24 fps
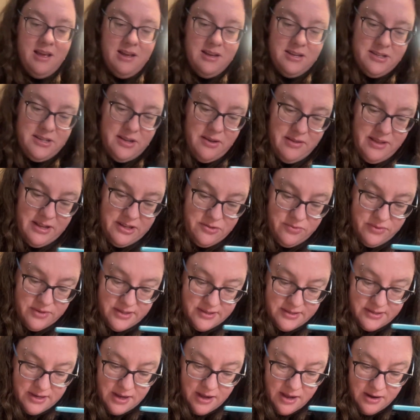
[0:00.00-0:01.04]
So this
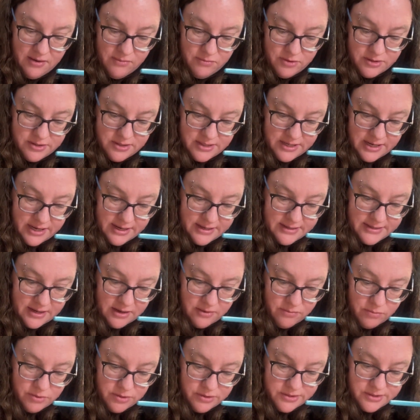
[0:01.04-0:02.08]
one's done. We'll stick it down real